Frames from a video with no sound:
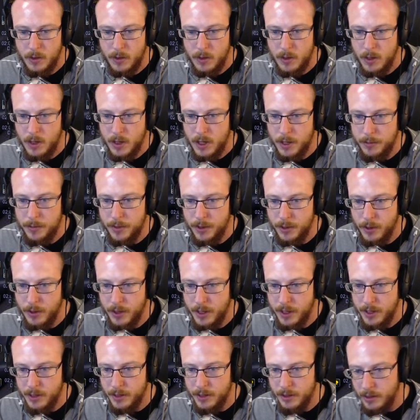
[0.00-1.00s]
I'm gonna go
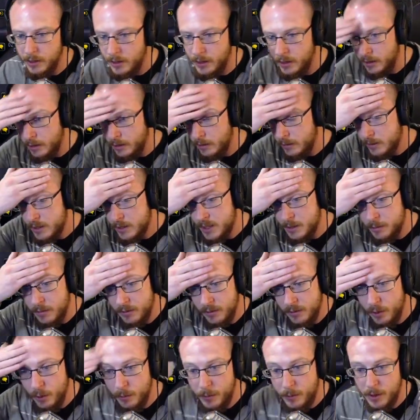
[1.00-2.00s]
ahead and symbol
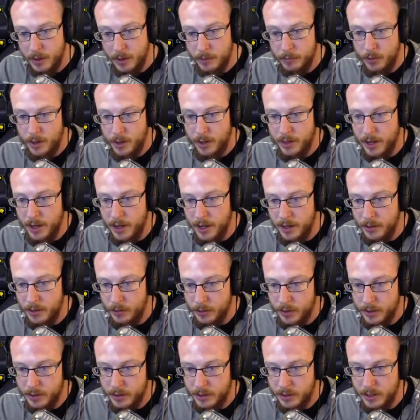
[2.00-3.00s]
of hope here and pray that I don't
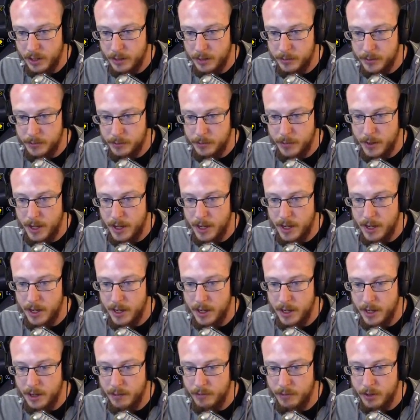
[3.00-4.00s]
get clipped by
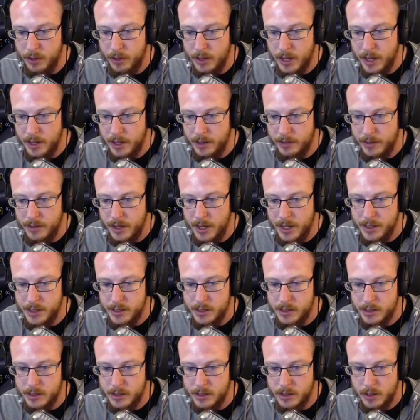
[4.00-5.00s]
a volcanic. Nice.